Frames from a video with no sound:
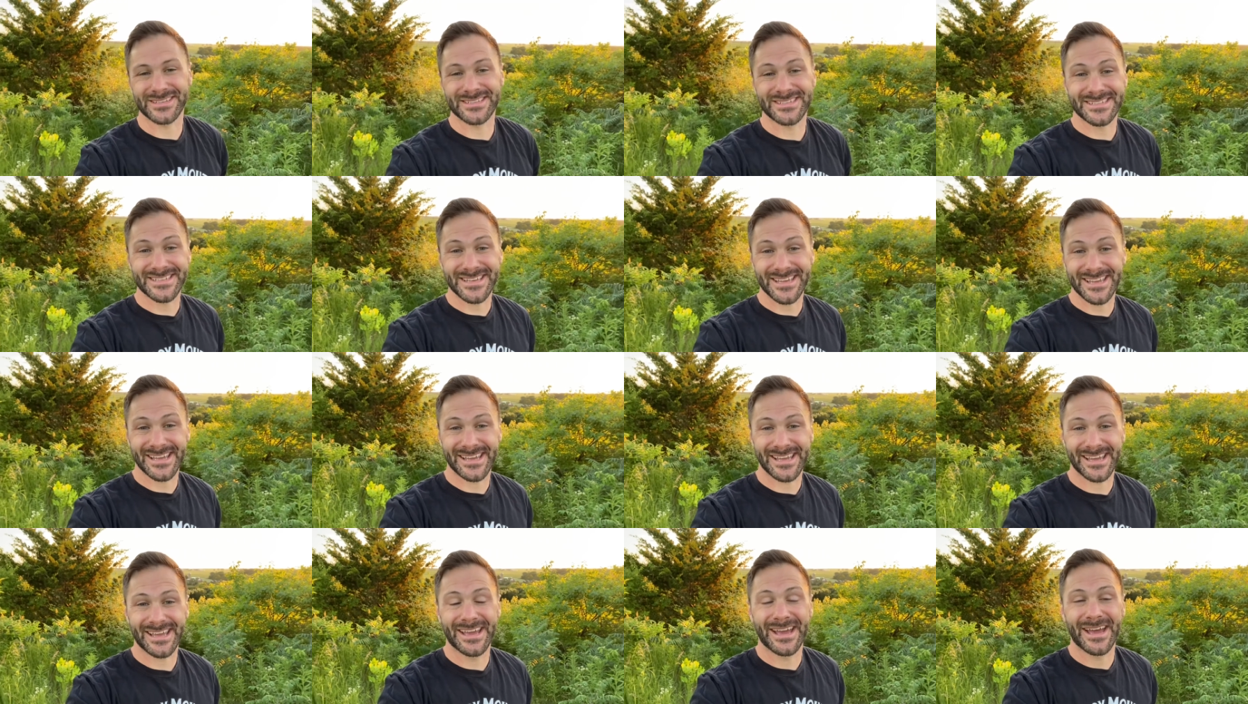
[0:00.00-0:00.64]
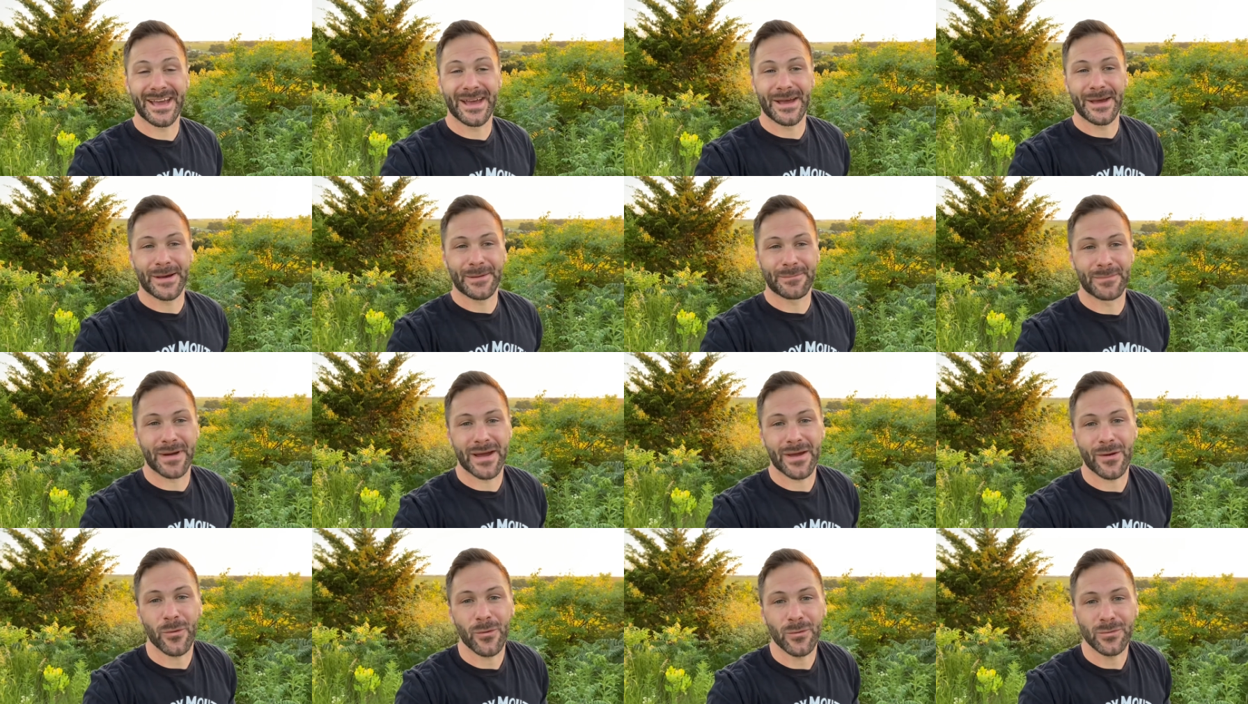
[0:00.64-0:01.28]
see
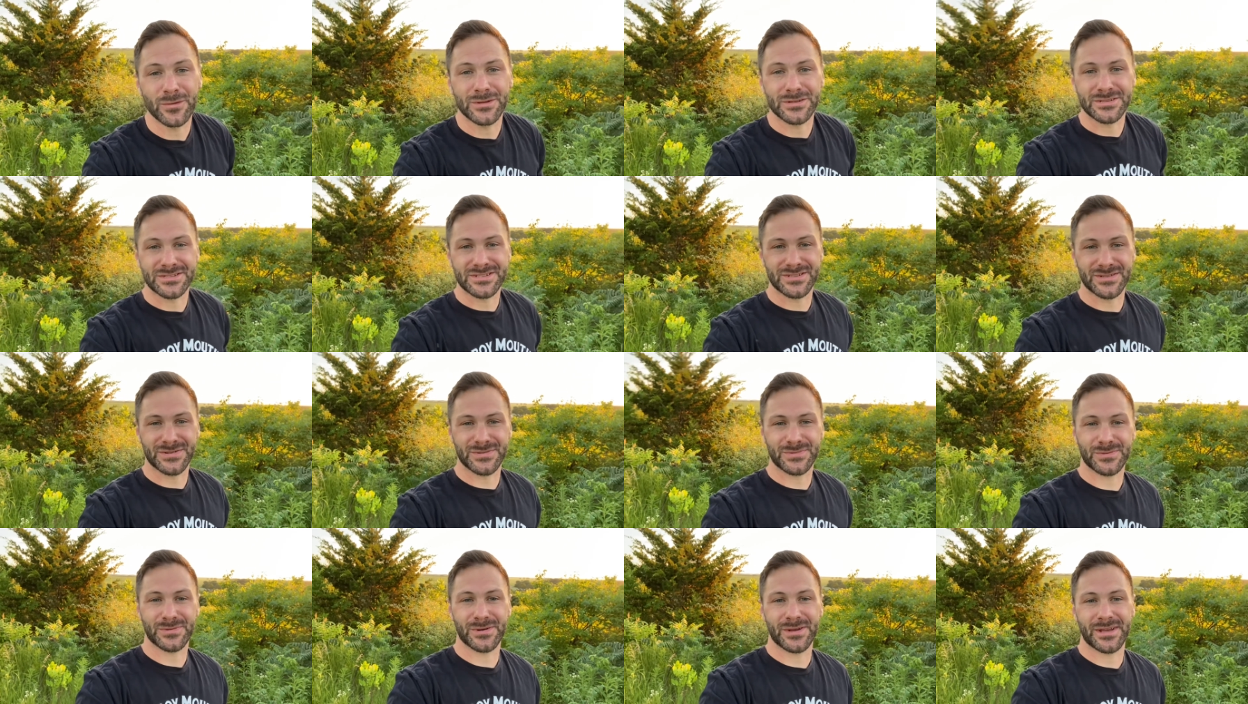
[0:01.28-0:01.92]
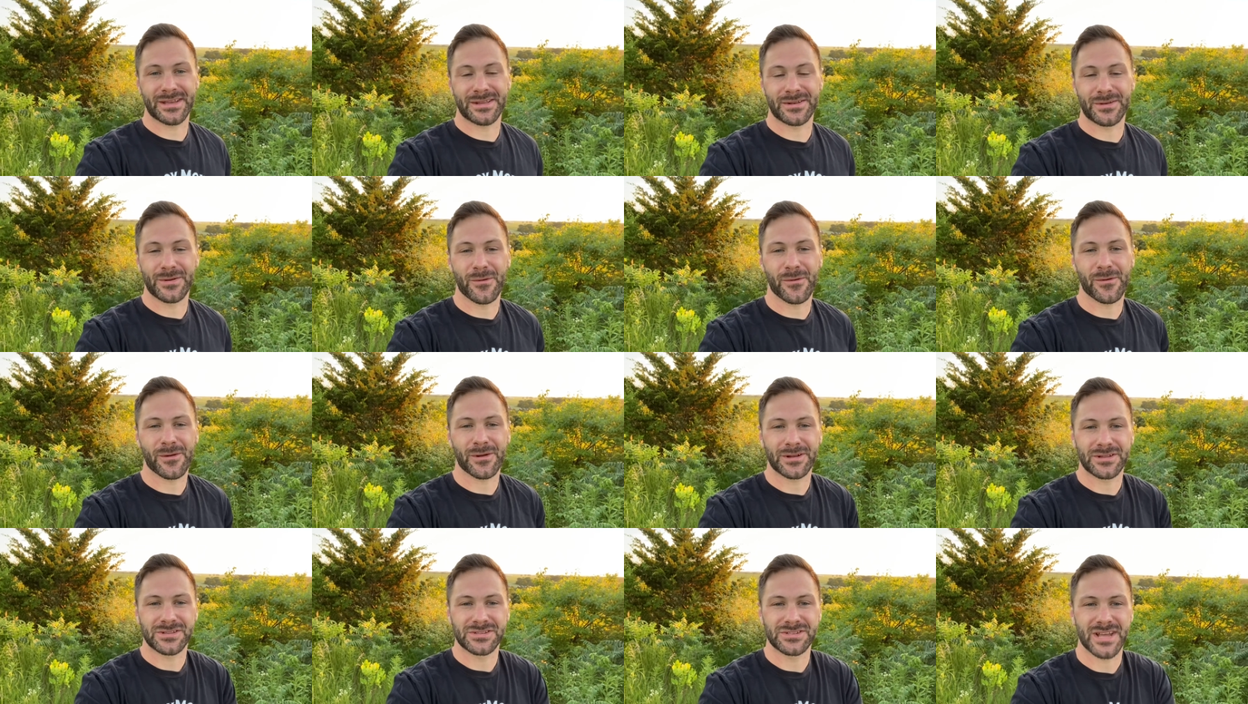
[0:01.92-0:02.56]
my oldest three,
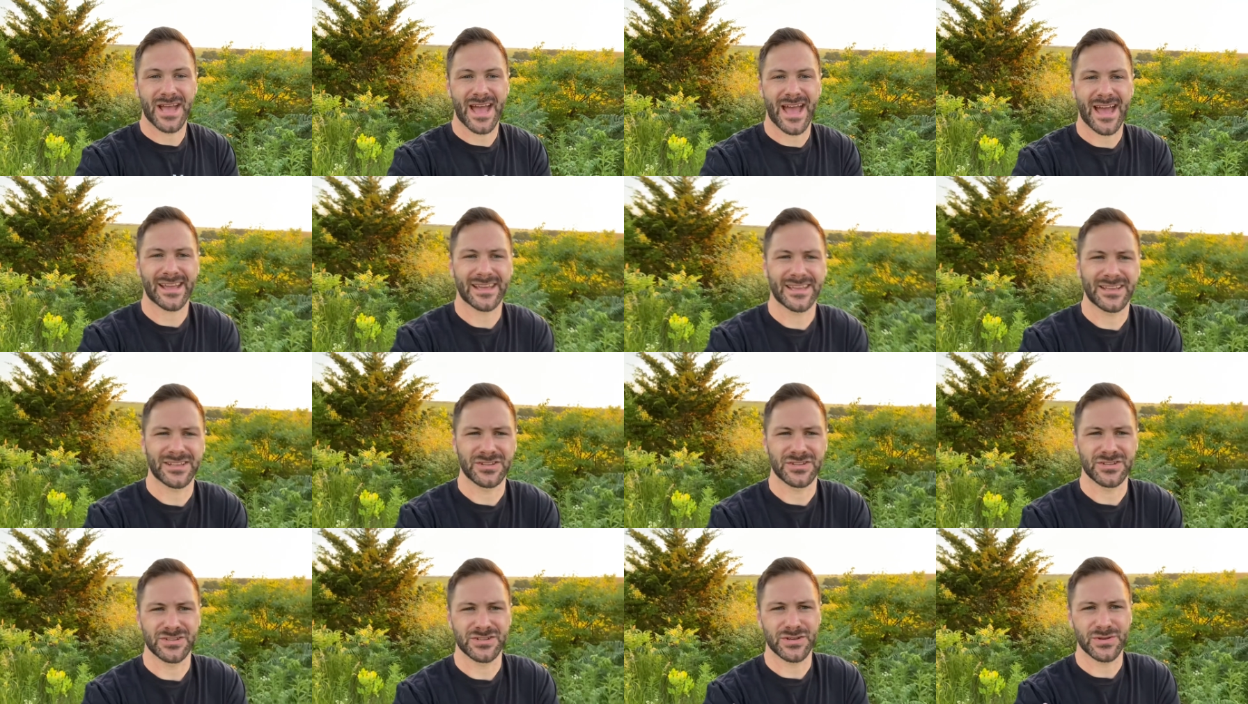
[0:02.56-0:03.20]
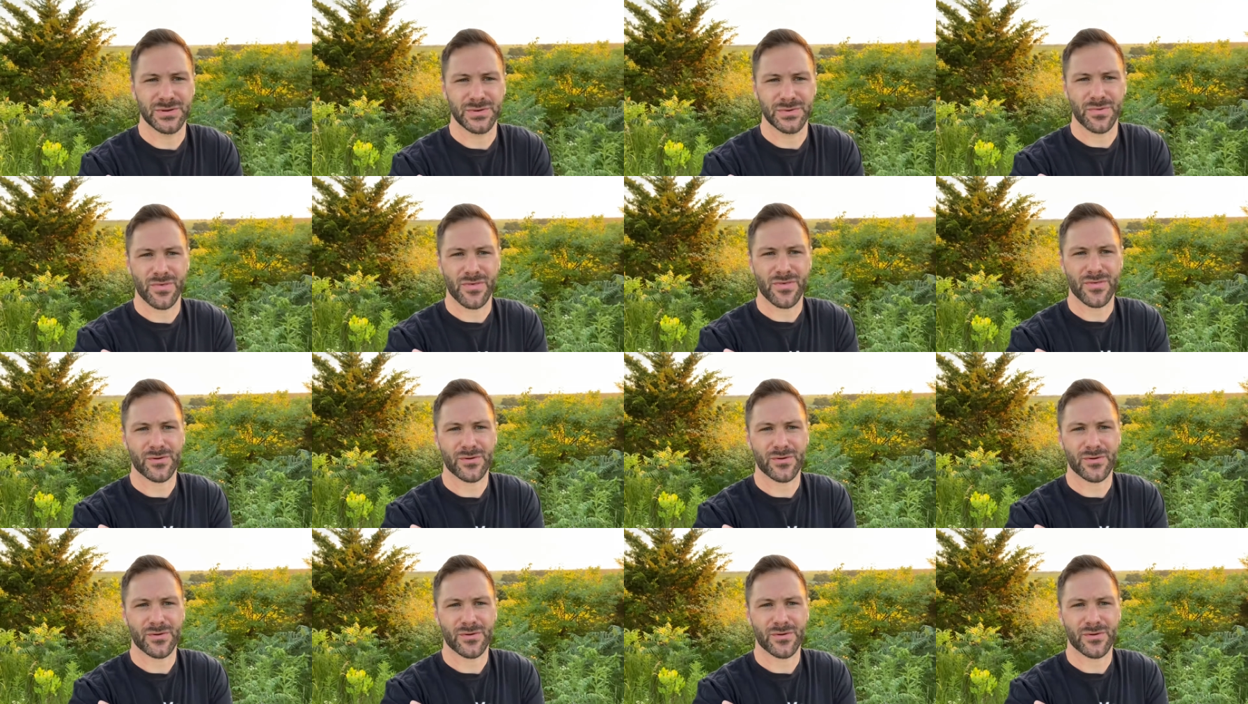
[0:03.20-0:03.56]
Nora, Jack, and June,